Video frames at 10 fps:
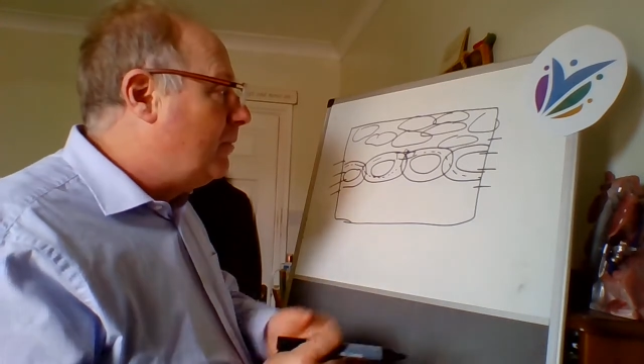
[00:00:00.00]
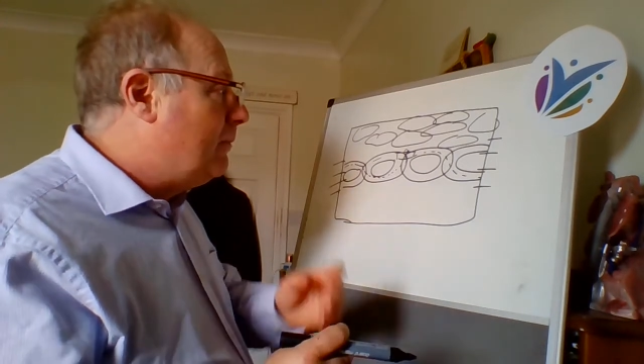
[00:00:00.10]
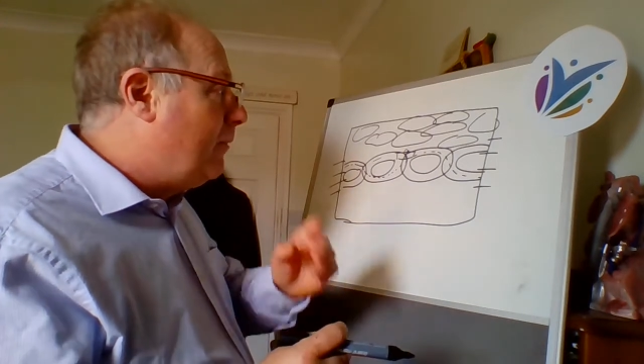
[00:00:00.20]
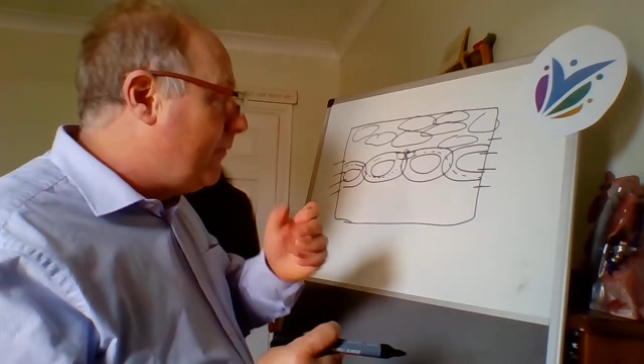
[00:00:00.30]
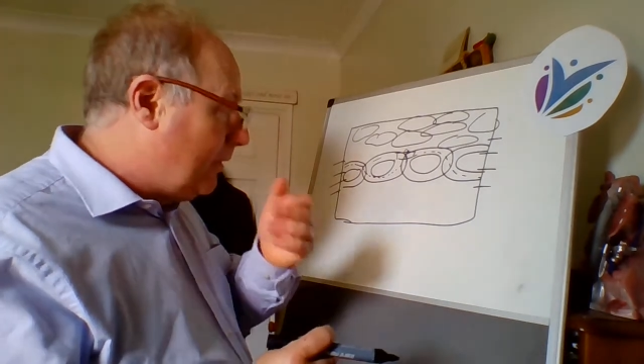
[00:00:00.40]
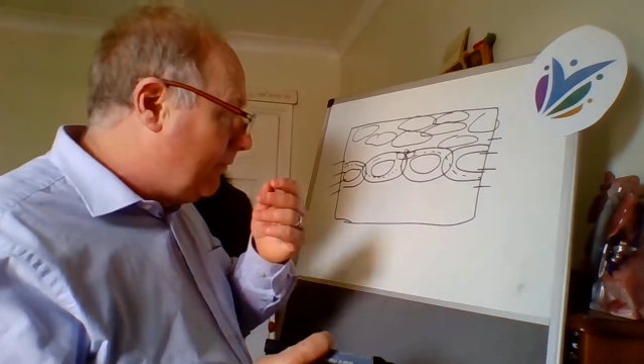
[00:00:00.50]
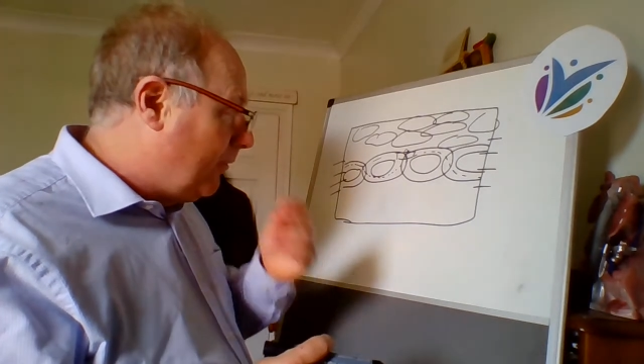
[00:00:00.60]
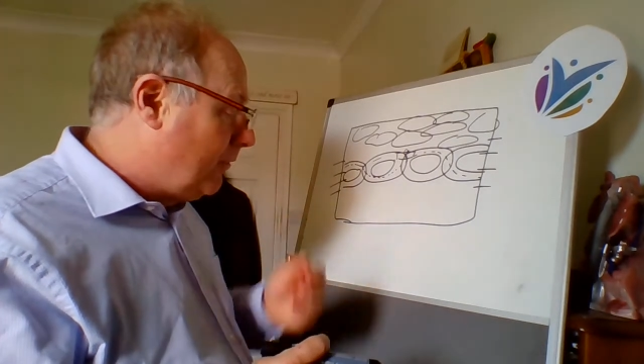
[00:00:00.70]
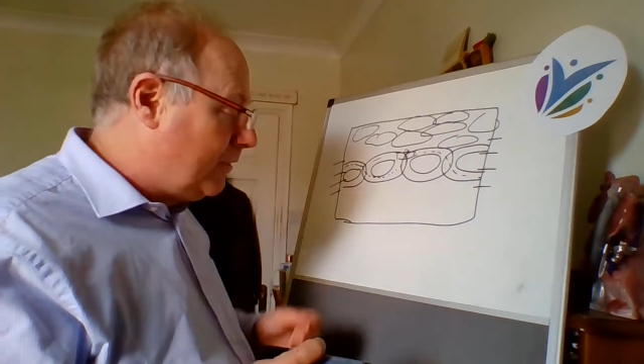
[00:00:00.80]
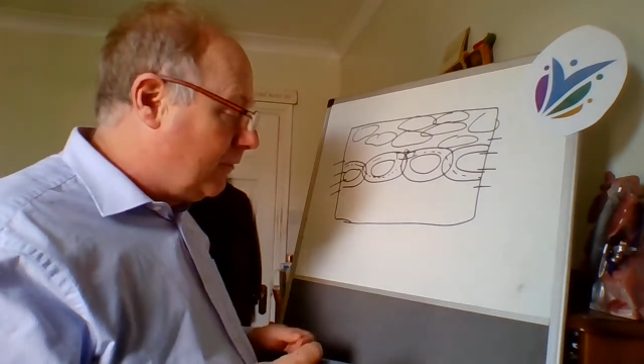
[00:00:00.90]
But above all, you've
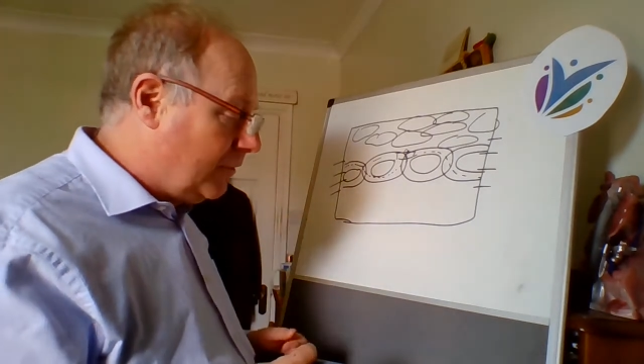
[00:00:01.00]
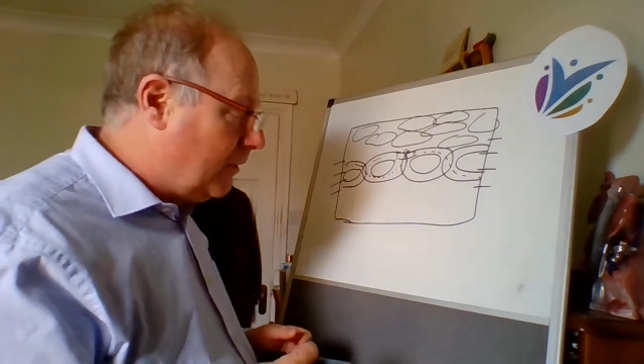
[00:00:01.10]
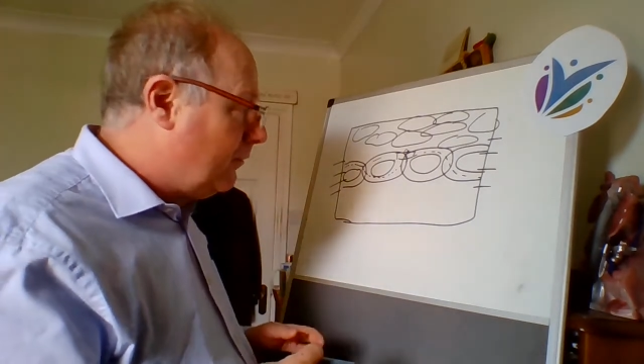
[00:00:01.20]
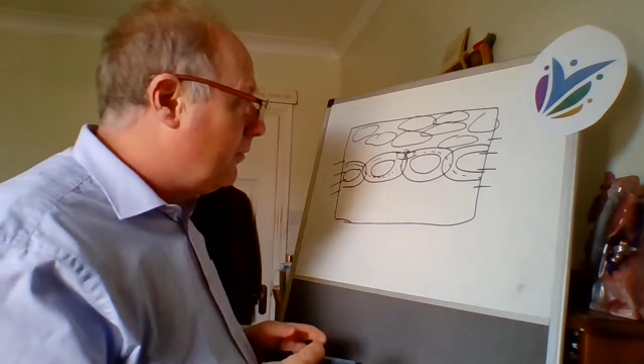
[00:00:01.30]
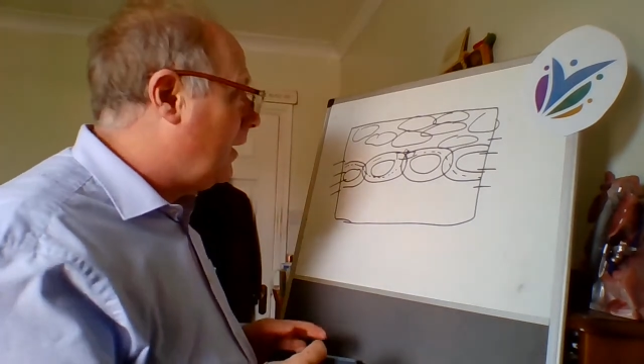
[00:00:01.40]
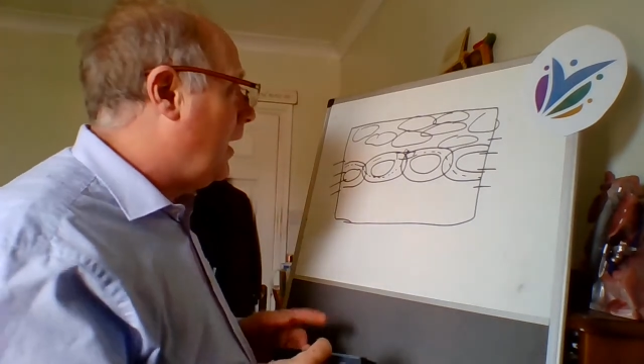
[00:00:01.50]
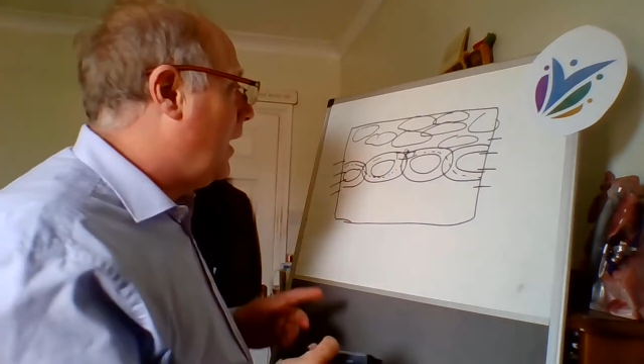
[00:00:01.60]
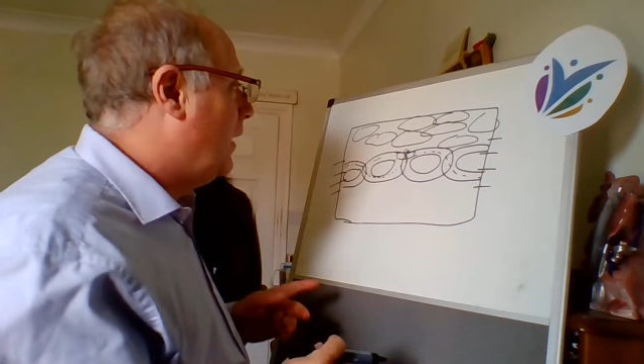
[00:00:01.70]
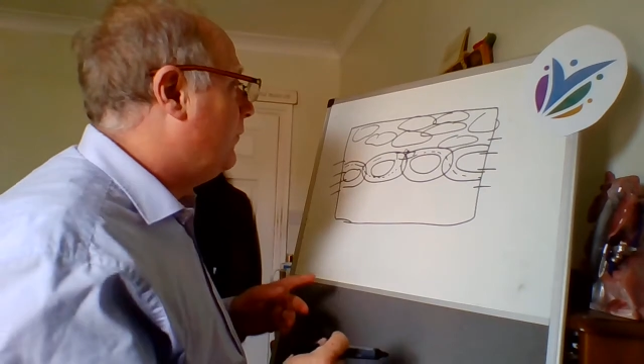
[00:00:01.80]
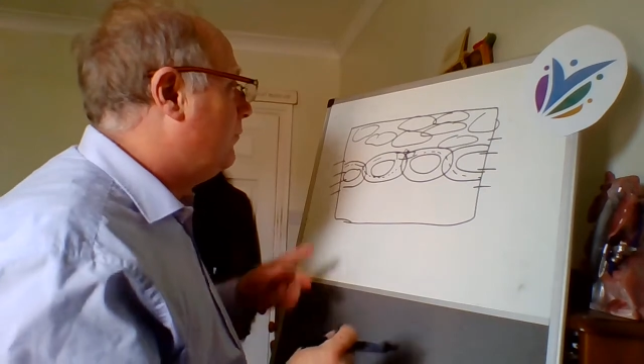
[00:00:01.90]
also got to look
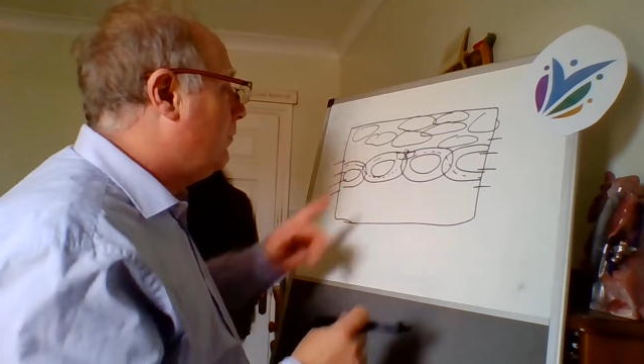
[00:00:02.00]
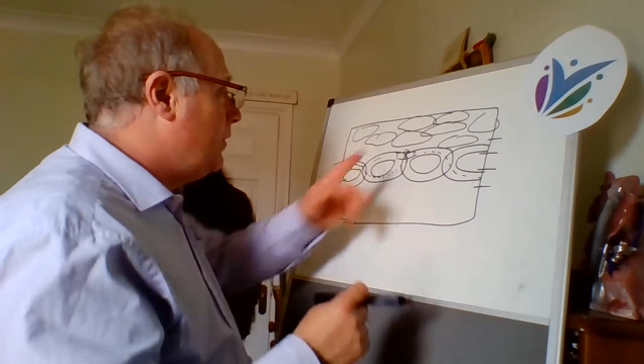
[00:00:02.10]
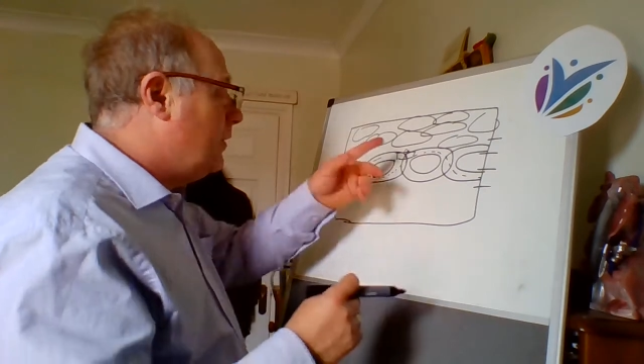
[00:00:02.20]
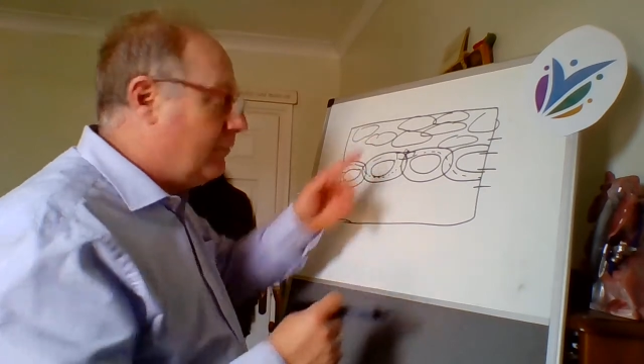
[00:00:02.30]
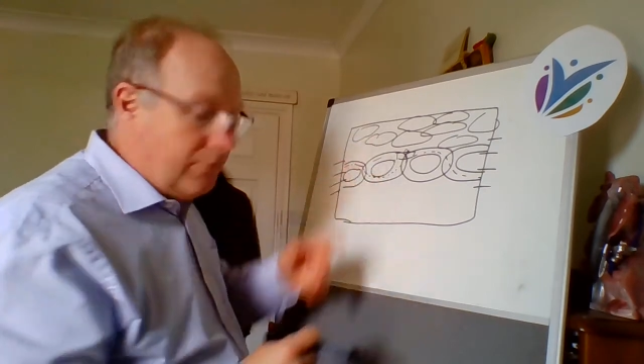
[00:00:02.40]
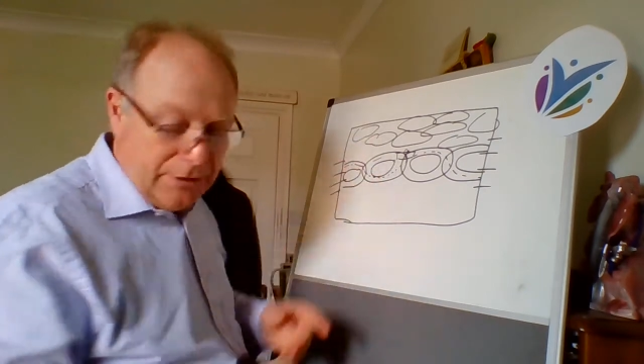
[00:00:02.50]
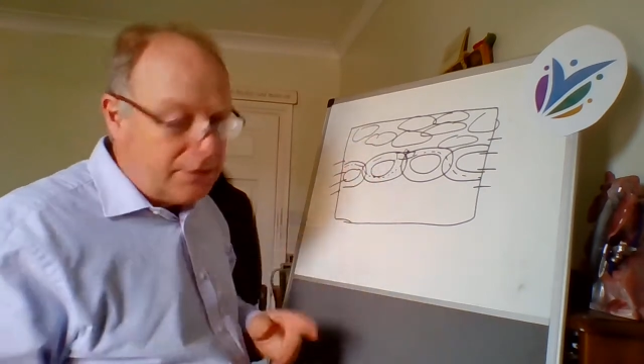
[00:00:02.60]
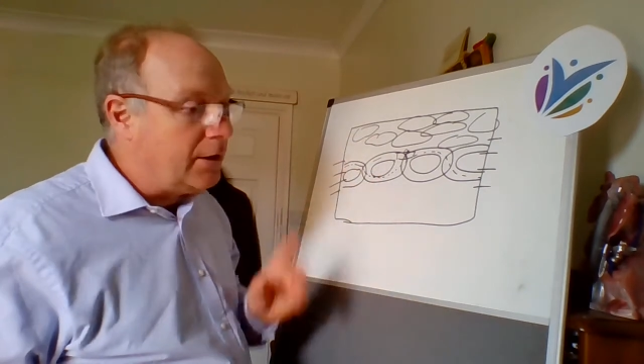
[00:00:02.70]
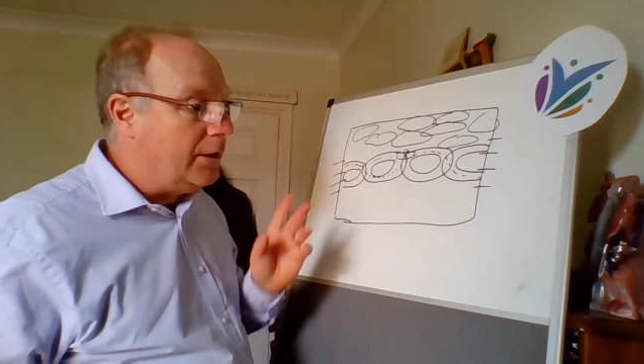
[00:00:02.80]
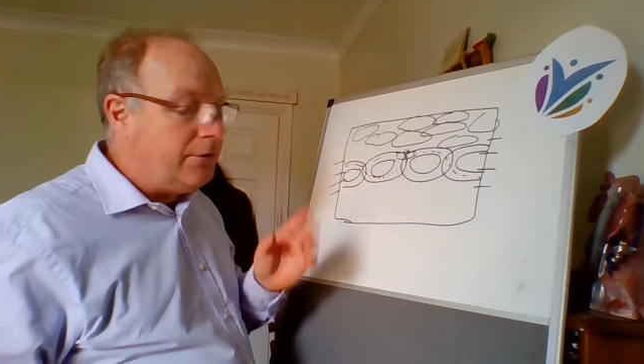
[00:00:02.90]
at, when you're doing
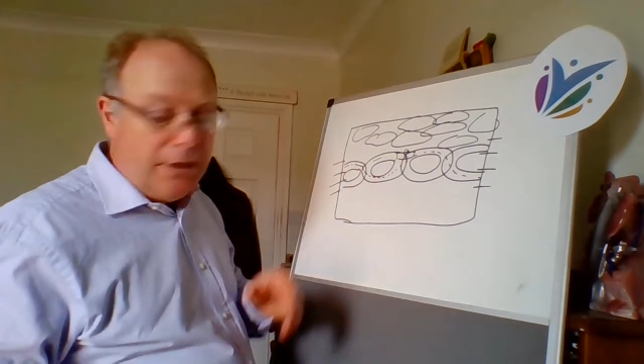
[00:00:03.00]
things like